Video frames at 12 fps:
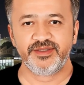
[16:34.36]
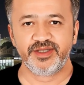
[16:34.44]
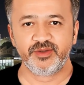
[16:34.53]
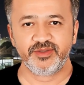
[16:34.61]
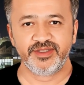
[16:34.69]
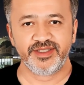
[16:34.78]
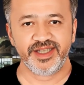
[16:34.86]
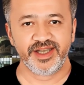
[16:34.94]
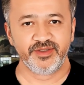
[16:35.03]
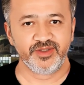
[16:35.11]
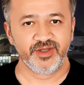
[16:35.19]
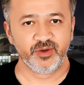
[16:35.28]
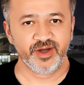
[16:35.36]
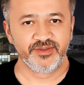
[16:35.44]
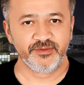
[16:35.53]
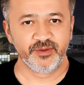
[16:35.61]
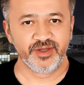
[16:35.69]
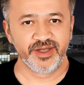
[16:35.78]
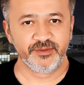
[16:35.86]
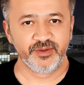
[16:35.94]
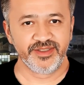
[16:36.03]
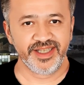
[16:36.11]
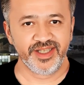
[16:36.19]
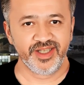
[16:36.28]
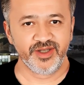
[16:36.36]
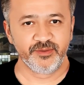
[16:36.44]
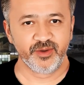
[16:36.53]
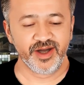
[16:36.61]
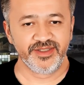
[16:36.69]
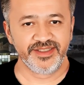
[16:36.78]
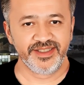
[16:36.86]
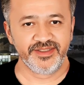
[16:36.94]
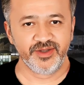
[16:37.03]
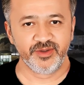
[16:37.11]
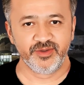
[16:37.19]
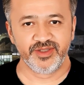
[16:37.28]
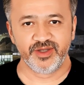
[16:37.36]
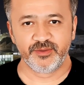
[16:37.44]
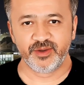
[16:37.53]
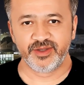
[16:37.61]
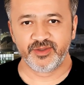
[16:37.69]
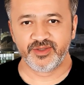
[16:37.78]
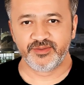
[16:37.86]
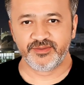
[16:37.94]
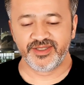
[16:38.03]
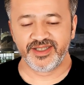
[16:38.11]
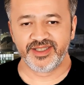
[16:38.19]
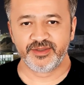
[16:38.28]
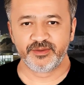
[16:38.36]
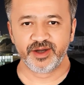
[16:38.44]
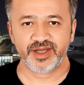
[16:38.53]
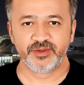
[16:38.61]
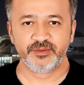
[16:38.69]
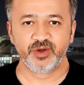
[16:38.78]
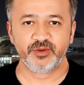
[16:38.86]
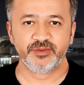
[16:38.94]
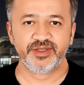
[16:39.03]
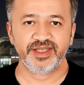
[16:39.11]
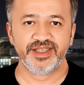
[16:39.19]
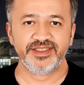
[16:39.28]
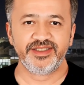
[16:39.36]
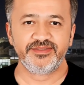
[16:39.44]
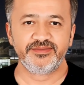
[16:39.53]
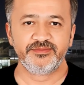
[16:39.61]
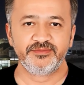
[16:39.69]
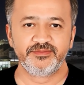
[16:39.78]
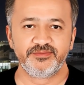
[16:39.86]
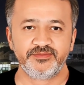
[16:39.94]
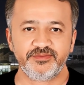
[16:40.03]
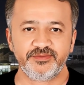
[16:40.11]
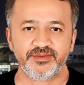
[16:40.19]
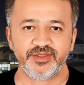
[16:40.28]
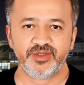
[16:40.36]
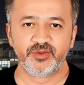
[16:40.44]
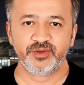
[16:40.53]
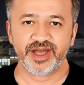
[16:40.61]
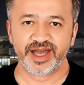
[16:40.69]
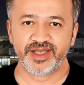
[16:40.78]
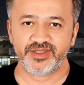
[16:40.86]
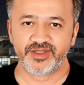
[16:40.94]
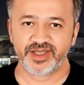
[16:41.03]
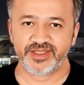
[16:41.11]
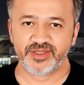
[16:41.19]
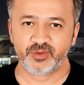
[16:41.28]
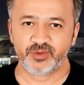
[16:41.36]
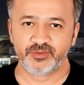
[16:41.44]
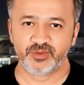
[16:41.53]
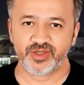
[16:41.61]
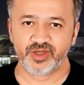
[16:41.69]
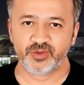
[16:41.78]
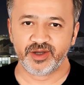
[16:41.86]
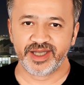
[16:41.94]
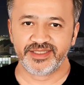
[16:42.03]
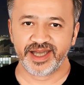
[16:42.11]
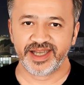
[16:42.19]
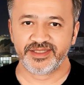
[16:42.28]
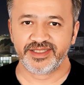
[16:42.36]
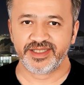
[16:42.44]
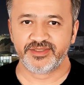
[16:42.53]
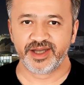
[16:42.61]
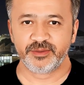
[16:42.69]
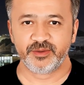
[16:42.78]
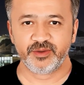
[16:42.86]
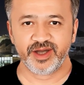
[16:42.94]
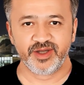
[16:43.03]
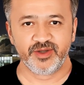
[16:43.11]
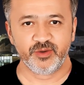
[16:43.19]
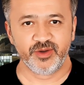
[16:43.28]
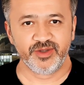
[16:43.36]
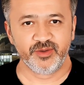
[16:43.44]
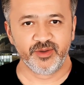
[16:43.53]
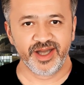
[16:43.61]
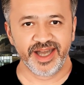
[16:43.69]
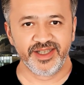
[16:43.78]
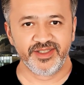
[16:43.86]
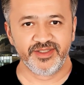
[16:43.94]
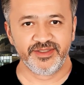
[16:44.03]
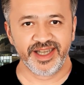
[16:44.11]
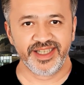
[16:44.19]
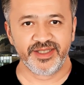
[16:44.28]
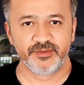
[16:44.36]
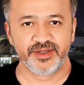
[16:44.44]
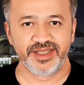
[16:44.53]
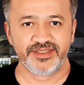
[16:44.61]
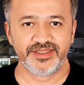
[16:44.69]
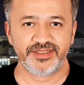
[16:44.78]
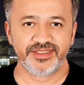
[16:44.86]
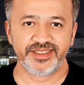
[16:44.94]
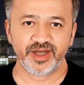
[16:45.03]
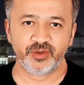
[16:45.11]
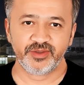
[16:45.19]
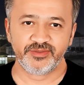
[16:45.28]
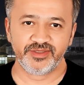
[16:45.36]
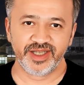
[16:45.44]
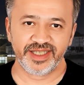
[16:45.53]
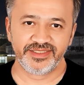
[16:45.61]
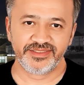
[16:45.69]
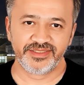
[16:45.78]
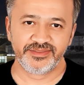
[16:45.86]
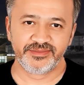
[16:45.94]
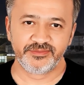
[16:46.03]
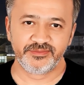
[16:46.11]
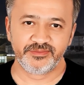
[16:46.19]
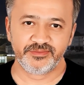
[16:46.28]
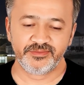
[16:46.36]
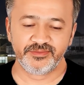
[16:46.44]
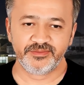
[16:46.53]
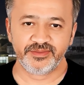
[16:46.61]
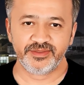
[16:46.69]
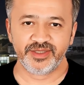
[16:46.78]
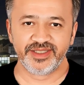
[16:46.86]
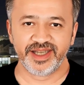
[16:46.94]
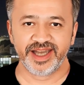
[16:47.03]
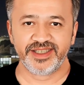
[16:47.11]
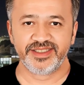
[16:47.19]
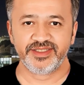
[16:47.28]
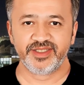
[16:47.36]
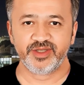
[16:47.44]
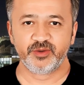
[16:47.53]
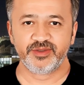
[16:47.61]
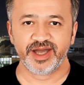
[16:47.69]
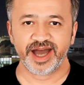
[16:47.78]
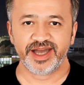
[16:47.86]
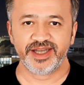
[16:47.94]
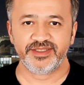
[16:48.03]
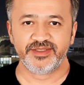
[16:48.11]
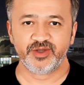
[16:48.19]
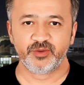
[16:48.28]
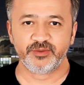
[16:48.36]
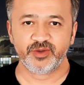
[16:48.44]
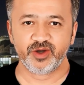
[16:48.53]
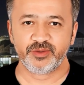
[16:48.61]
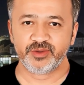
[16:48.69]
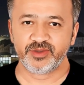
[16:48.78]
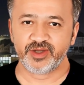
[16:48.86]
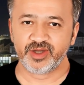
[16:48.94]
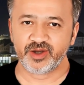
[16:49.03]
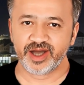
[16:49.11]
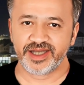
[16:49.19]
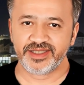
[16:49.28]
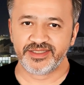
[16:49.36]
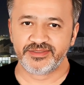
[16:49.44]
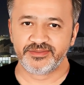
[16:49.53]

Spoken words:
There is another sort of polymerization process used to produce viscous polypropylene. The reactor is a refrigerated kettle evaporator where the reaction takes place in the liquid phase. The catalyst was isopropyl chloride.